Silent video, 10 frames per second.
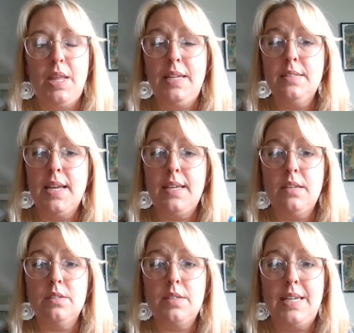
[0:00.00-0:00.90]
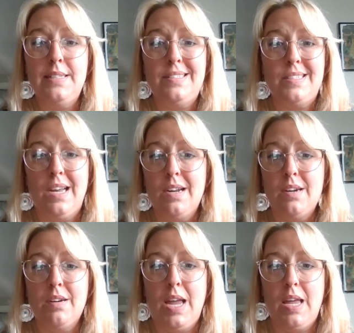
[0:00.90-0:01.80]
things like your kid's
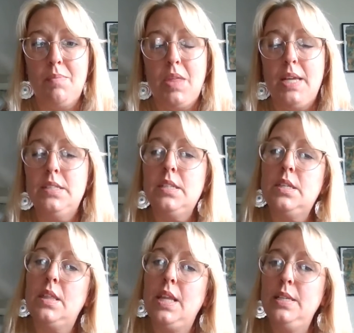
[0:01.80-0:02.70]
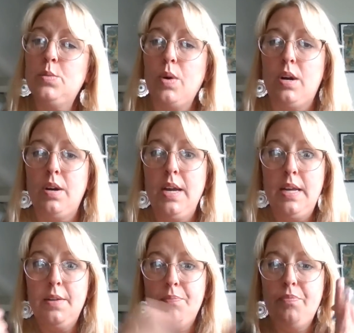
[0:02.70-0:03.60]
soccer game, things where,
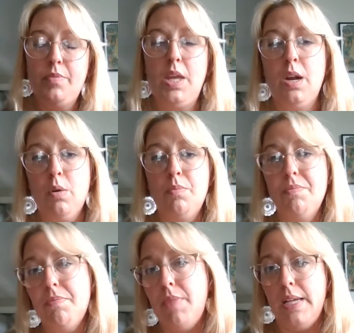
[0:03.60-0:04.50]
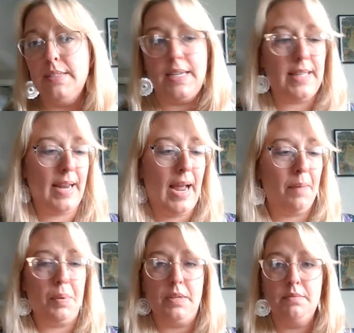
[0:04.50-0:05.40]
things like that
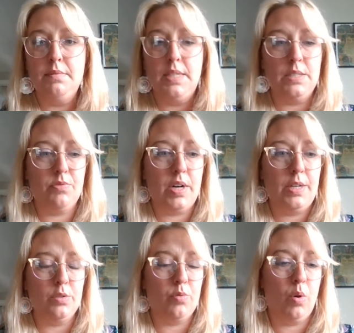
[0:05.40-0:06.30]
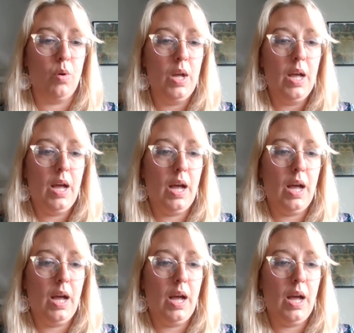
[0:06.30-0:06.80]
happen is very useful.